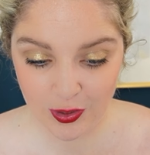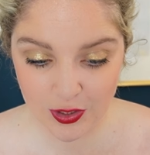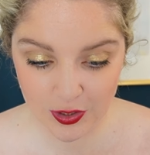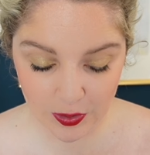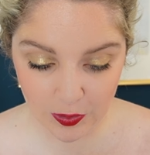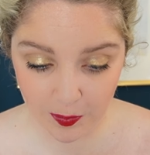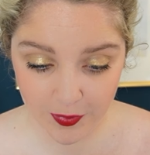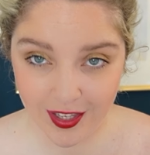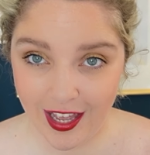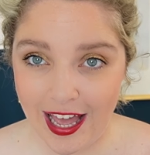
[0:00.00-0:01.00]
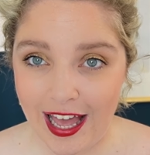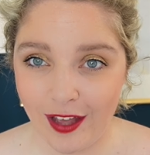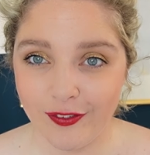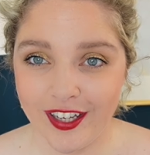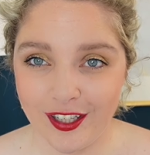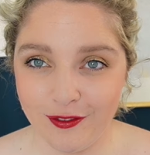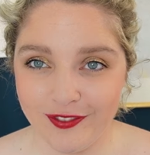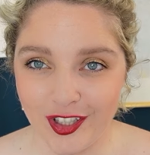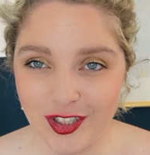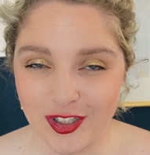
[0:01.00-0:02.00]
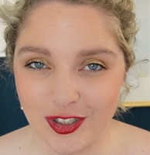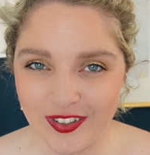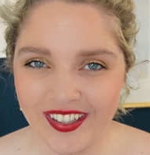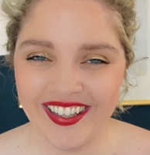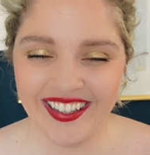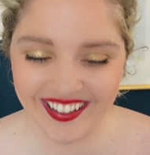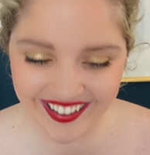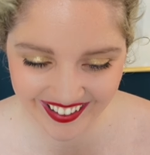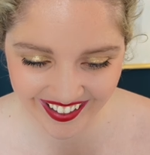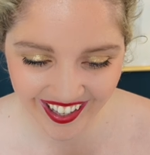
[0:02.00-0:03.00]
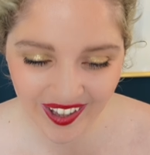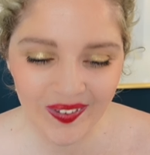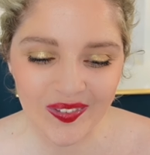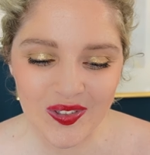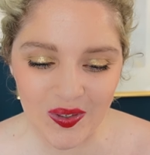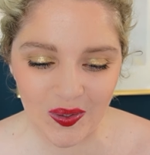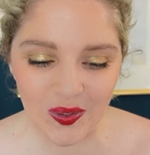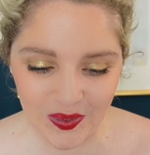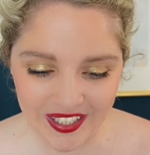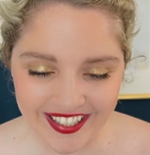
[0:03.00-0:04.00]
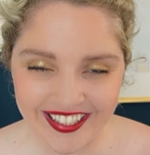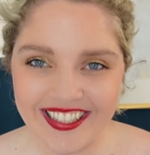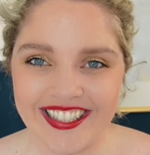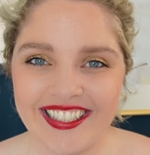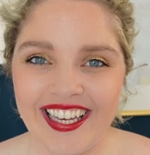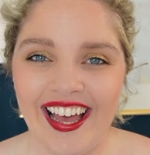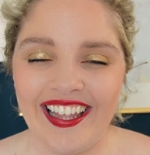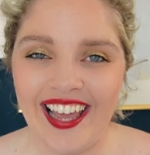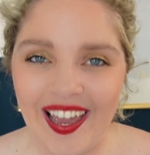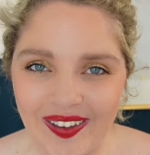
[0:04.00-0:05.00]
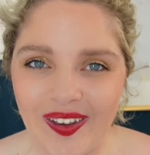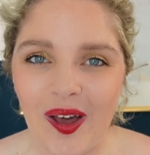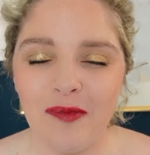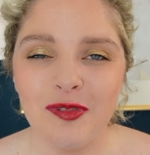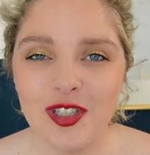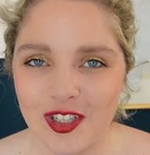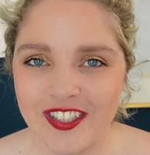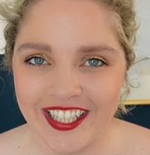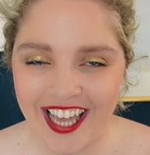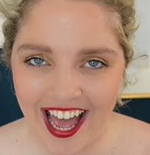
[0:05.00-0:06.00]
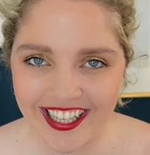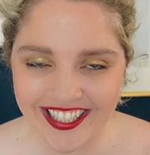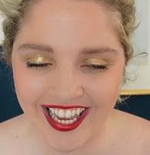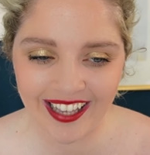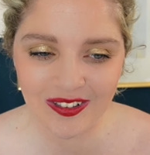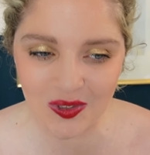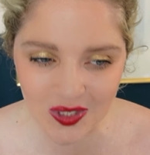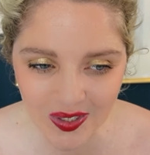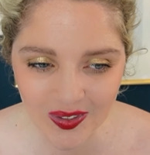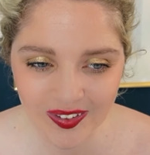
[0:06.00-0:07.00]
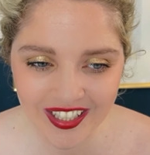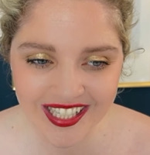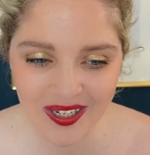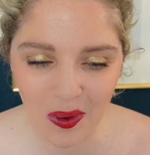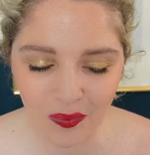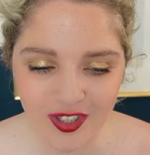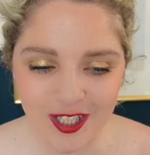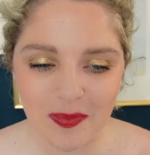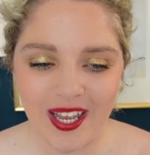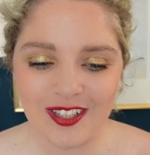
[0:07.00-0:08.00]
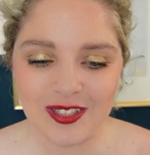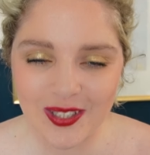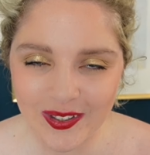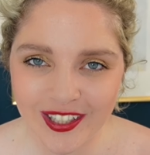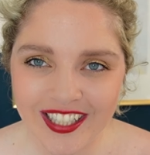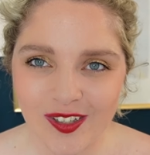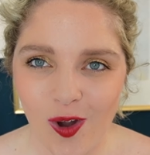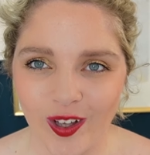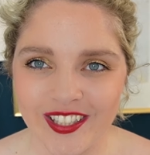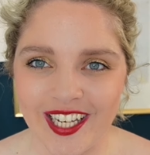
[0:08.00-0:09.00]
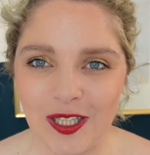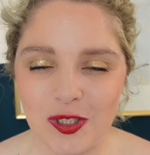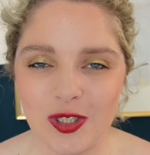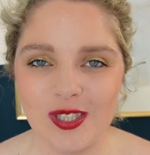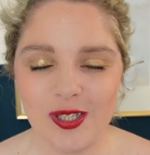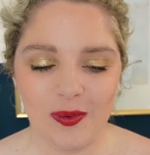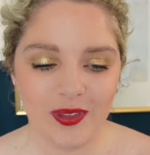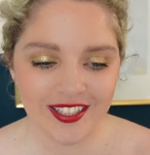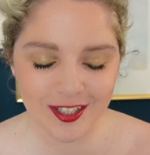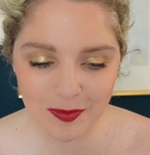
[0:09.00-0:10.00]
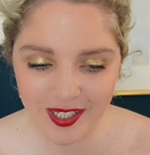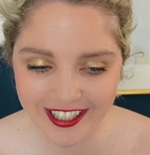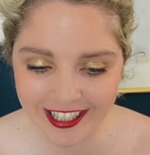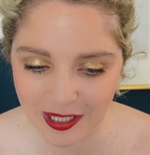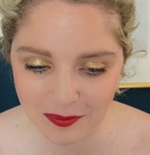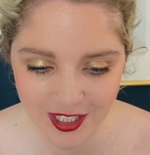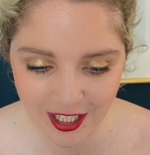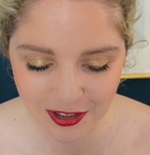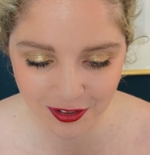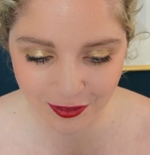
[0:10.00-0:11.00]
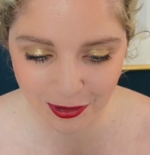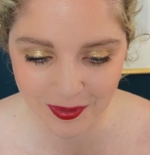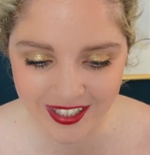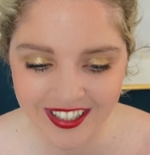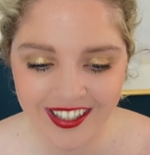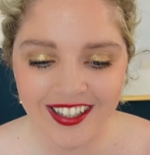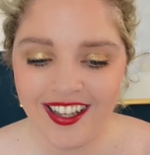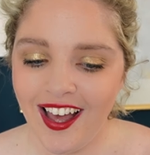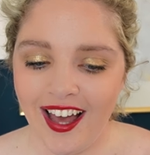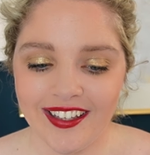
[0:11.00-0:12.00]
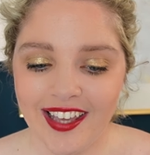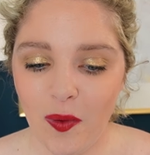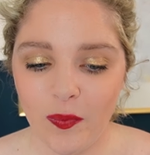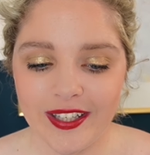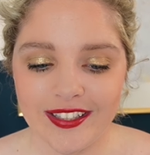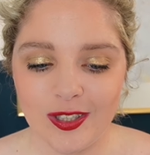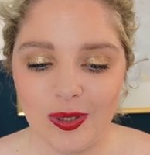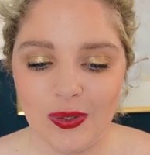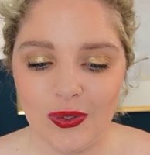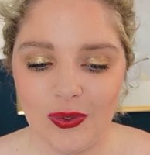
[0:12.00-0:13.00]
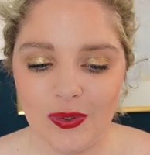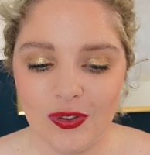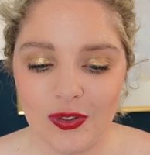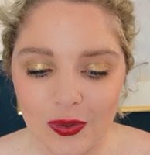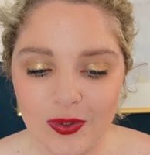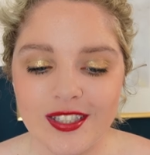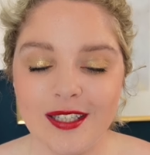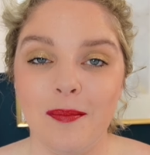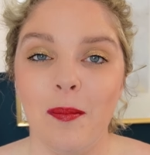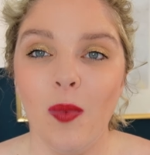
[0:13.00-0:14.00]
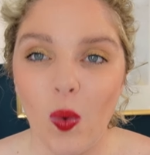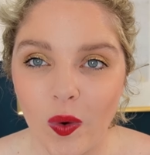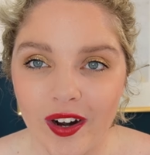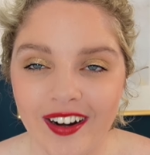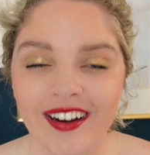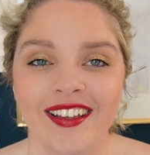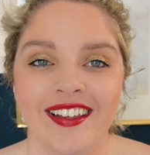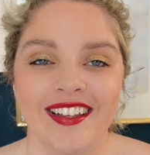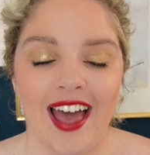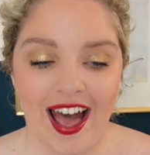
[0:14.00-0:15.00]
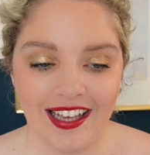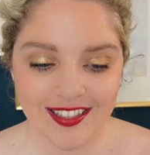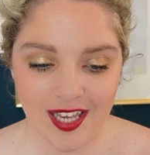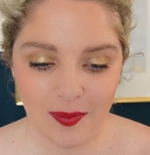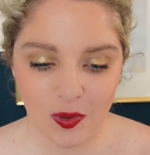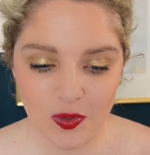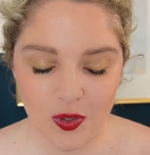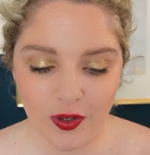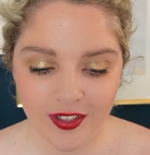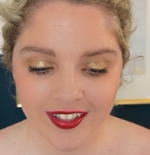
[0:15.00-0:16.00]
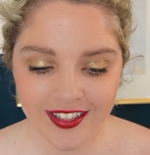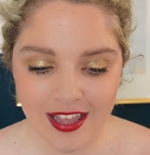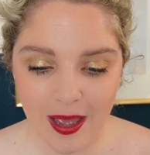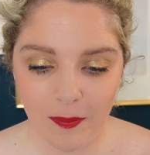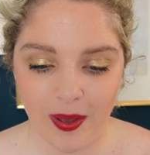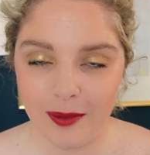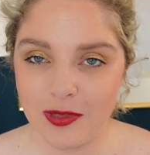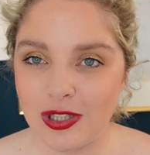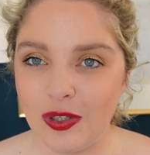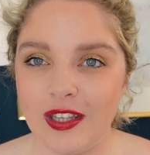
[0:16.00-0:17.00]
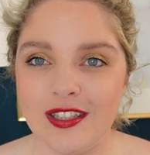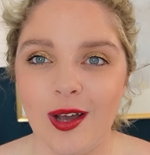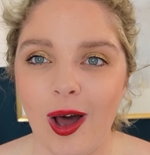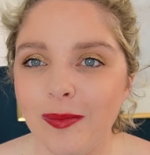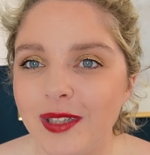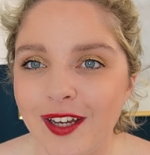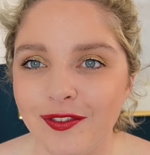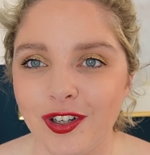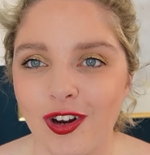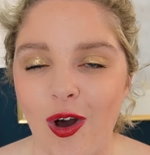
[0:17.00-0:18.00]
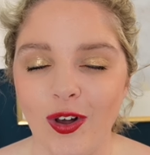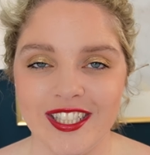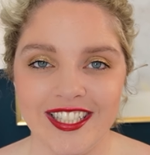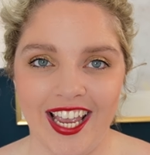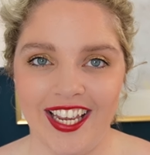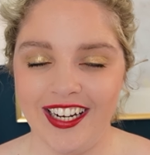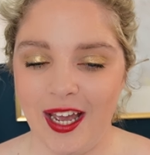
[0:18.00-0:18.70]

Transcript: So, have I convinced you? Do you need an income-producing asset? Do you need an office space? Do you need a content studio? This has been a game changer for me. I can't wait to use it more as time goes on, um, but I'm just looking to up-level our content.